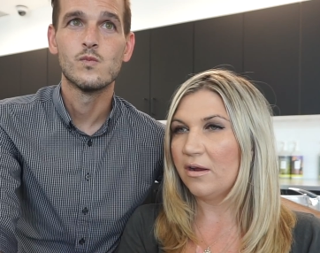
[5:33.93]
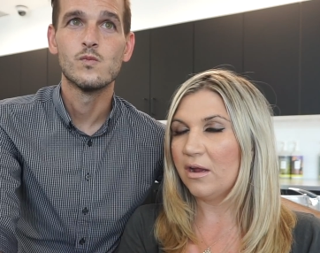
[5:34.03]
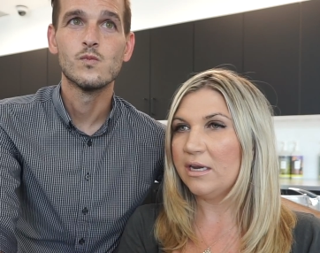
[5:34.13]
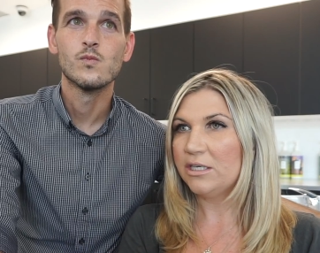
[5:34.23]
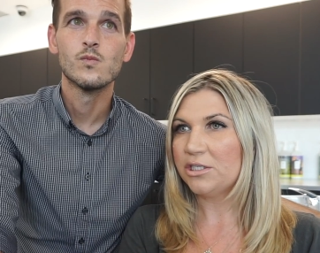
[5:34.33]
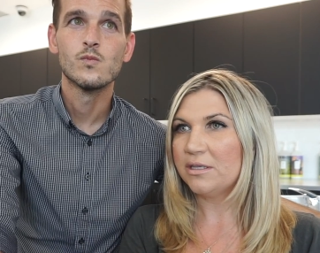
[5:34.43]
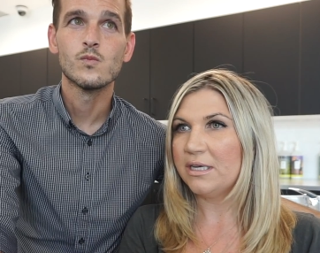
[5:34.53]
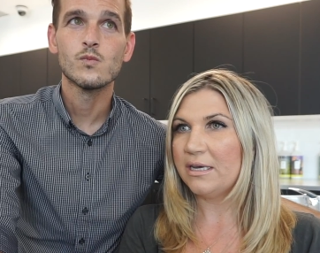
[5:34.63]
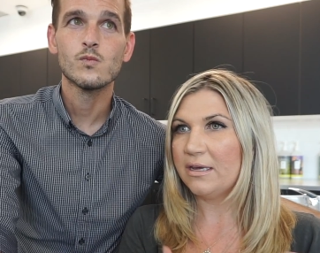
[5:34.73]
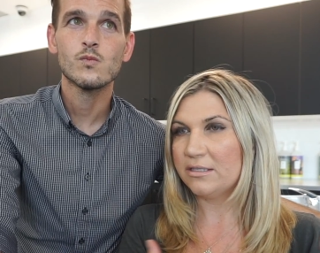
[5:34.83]

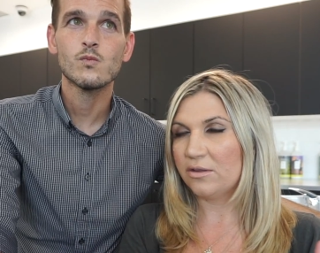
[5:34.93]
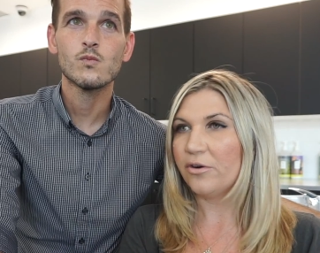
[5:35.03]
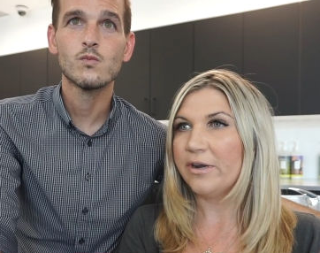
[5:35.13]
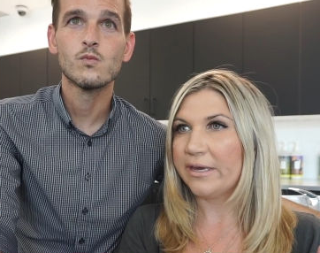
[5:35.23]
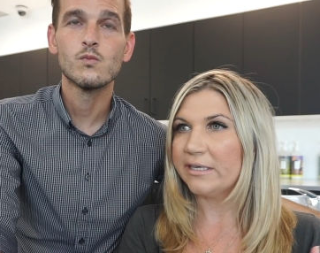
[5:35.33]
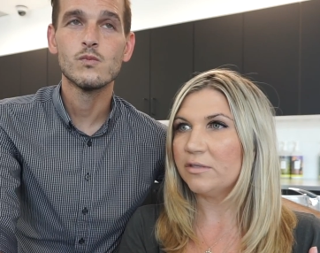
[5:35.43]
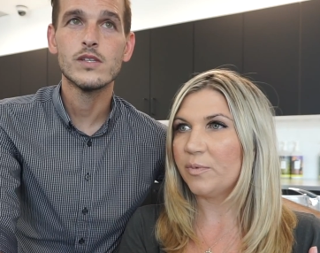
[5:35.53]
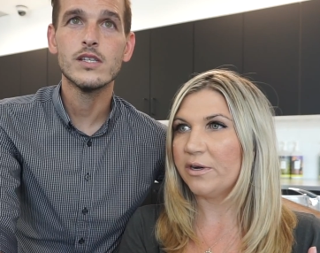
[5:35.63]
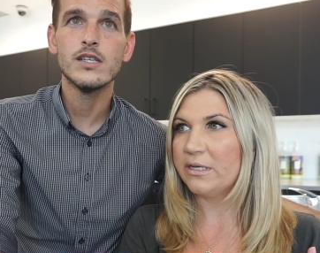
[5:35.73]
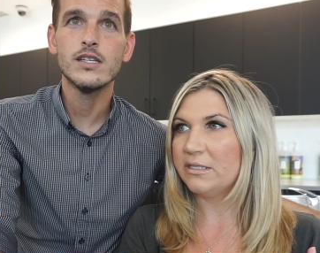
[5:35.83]
Speaker 1: initially is learning
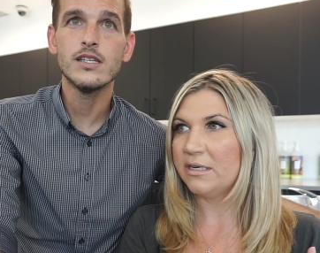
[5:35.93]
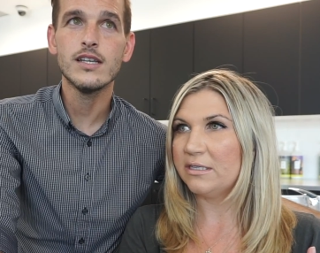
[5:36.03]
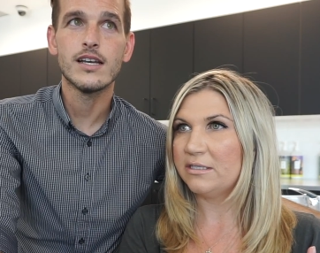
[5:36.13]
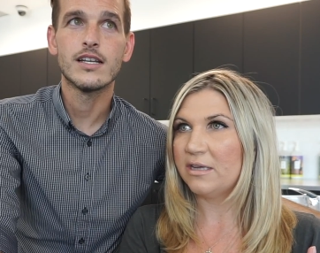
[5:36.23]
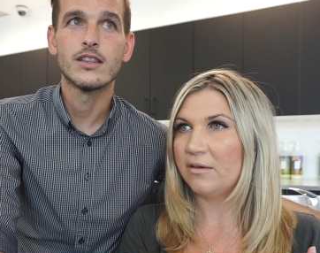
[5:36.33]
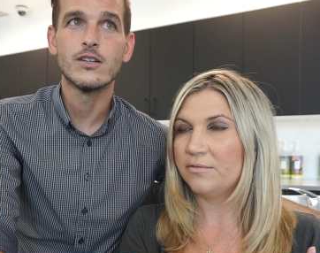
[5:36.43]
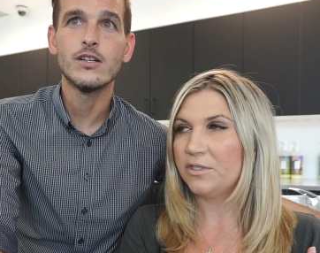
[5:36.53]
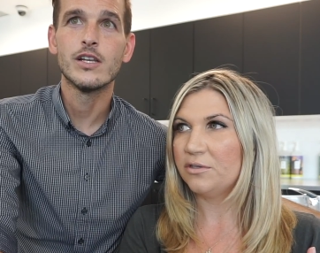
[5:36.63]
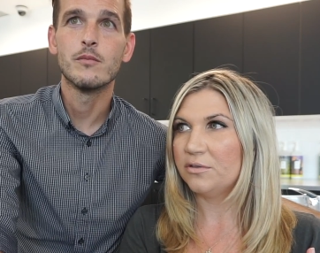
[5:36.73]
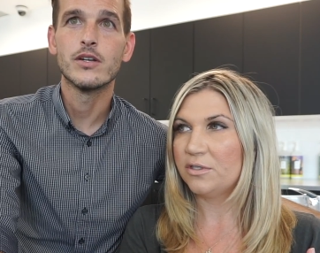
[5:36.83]
experience in itself
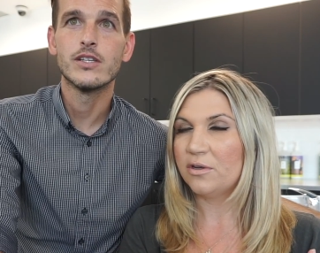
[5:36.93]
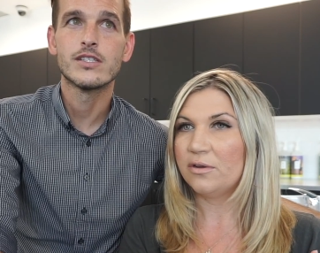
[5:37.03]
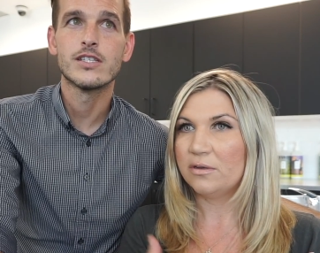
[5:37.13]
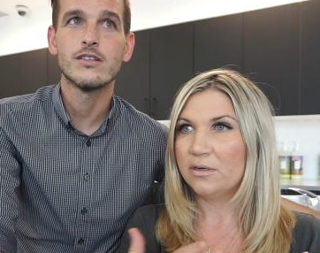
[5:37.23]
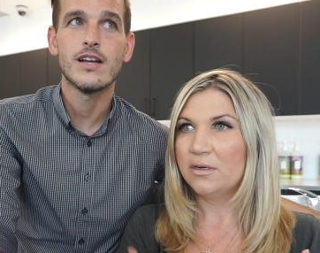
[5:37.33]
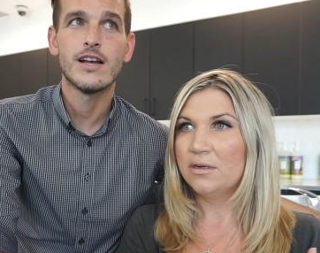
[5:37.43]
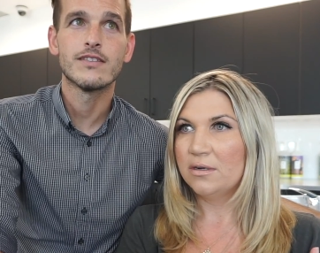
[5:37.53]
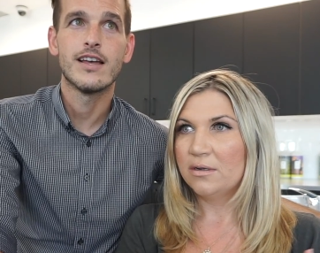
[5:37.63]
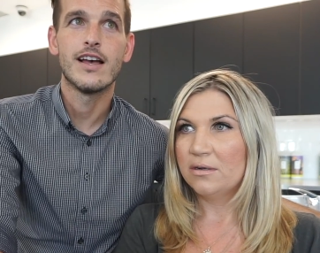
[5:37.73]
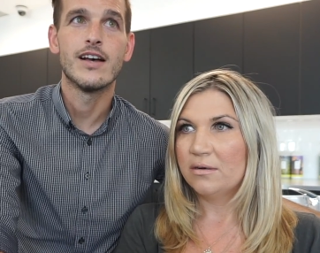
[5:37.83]
learning, too. so you, you still
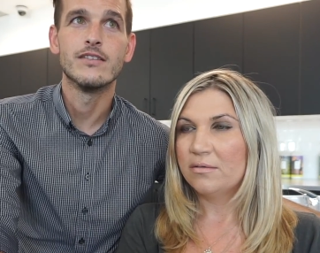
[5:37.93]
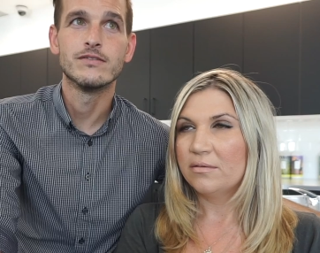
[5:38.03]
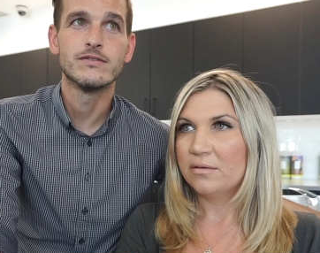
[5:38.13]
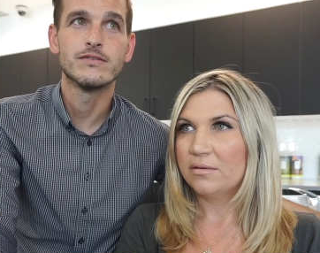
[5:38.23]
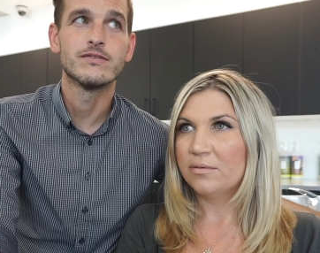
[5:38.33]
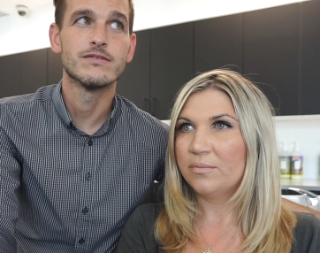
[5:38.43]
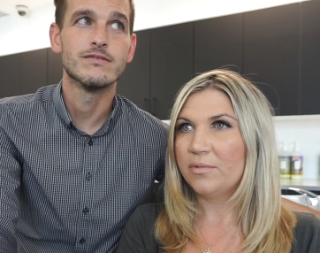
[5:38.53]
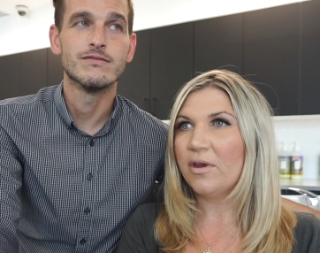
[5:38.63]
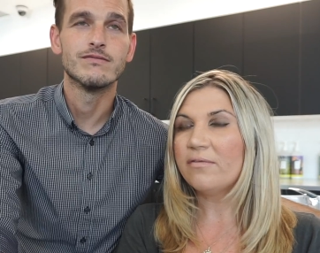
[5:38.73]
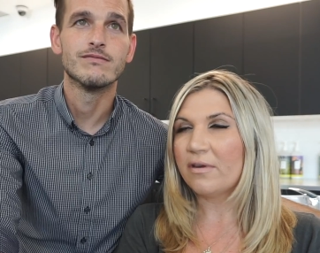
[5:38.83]
Speaker 2: have to have.
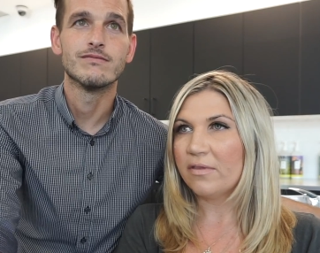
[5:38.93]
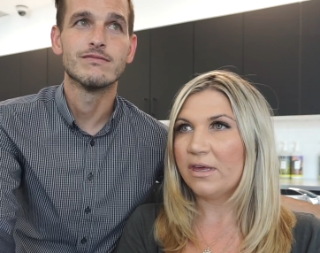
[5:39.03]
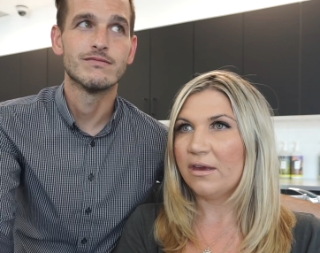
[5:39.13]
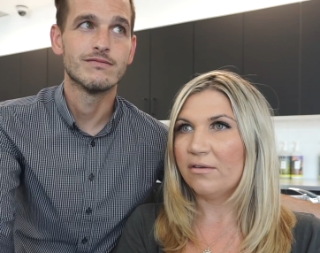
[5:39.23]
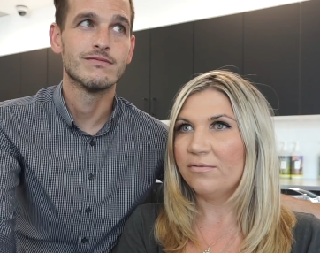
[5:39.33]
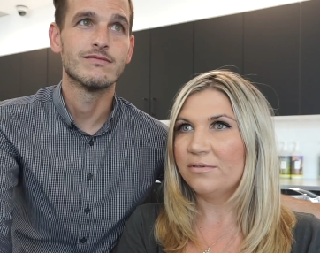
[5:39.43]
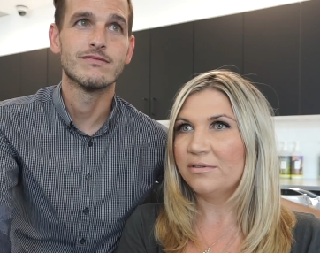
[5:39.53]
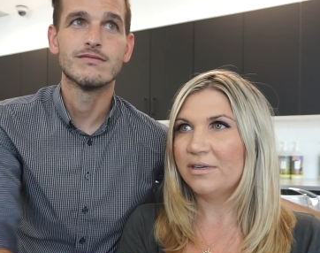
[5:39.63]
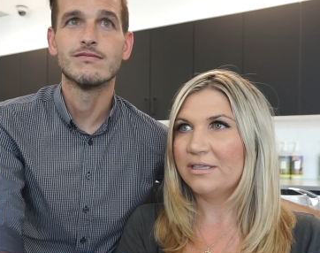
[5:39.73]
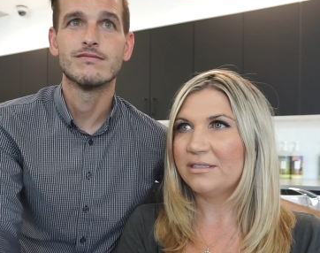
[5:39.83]
Speaker 1: You have to have the gift.
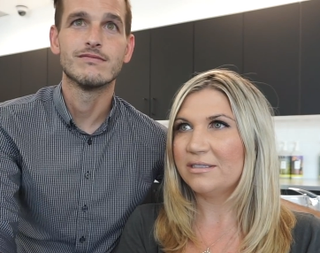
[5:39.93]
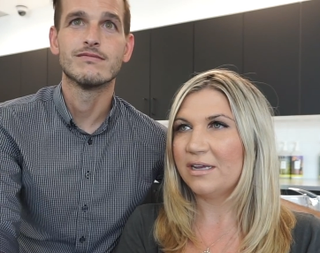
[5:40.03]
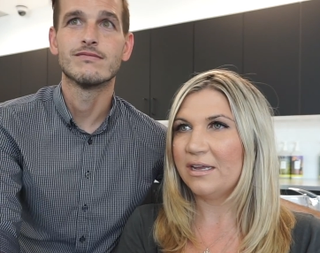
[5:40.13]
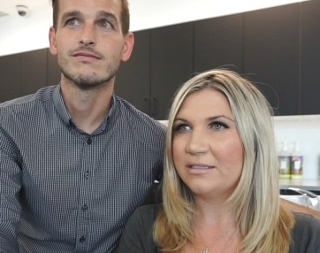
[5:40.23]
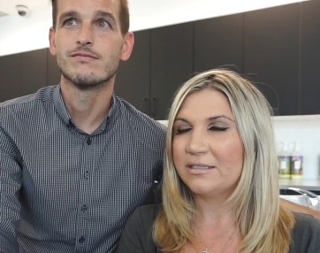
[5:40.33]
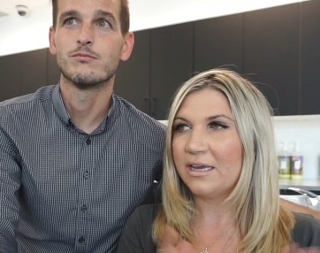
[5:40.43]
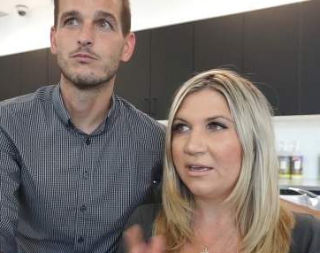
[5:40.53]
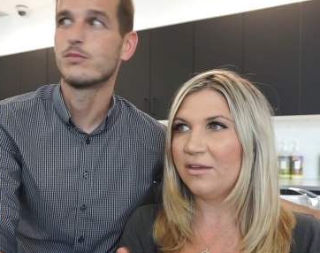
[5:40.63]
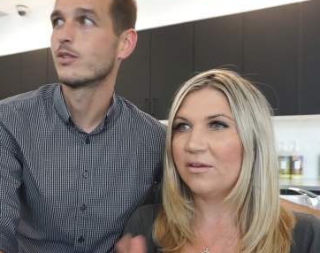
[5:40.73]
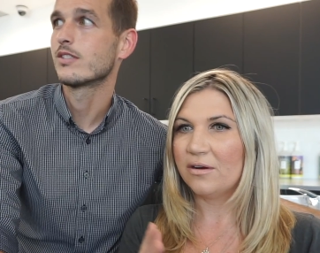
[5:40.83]
It's it's
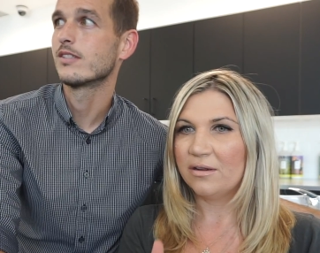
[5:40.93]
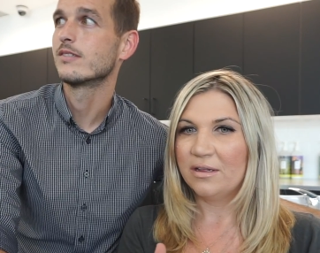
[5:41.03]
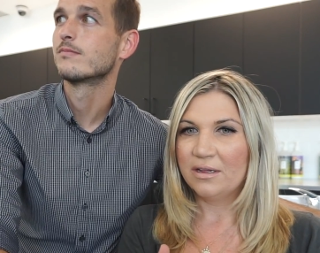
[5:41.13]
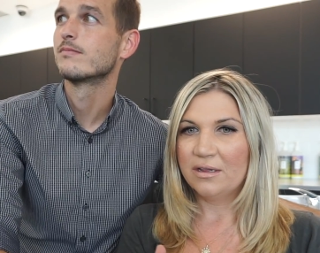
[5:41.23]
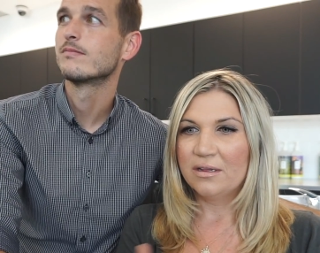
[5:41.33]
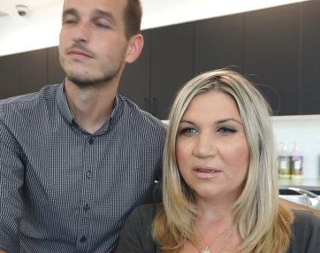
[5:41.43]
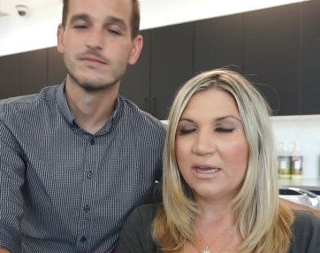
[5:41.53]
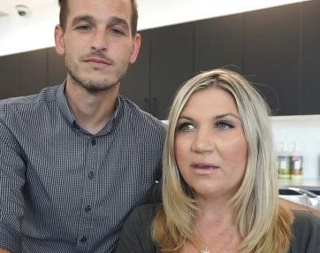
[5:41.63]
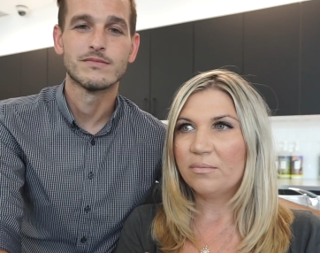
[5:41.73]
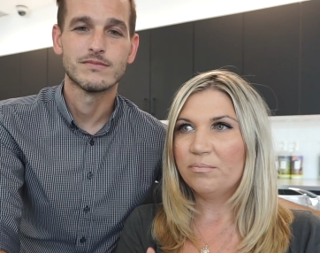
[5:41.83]
like either
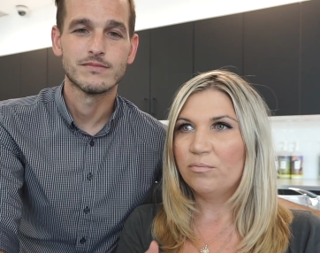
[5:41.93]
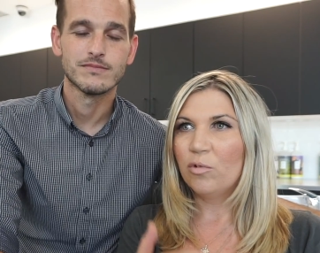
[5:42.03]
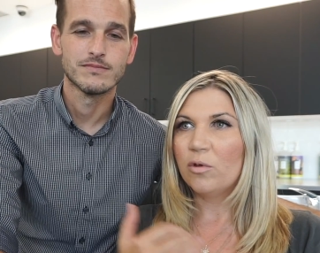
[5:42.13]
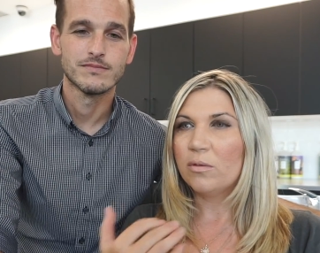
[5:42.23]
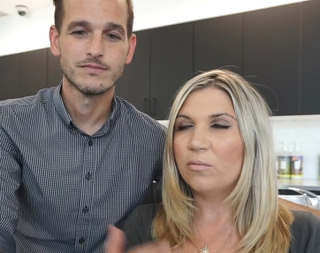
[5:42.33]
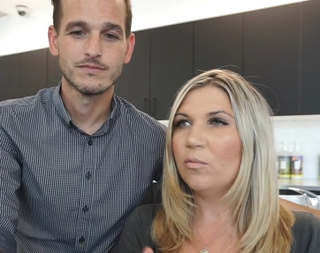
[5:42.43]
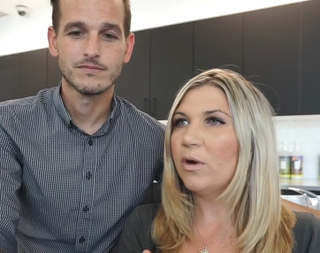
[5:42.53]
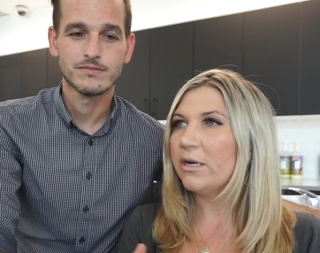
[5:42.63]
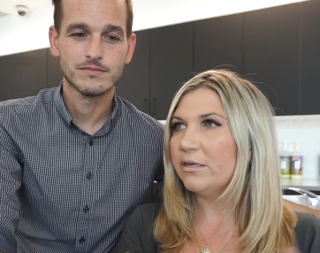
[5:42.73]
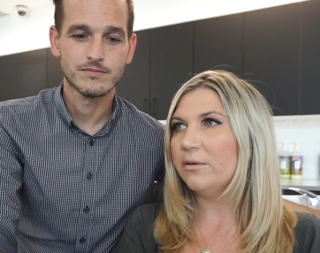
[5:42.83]
like well
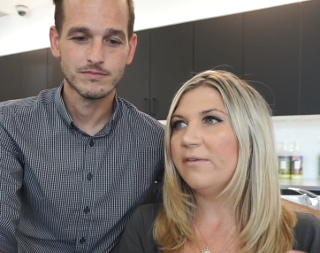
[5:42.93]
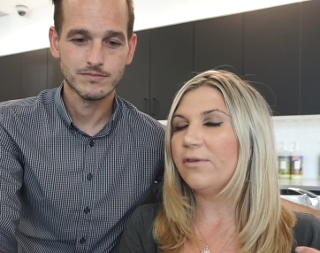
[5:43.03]
what if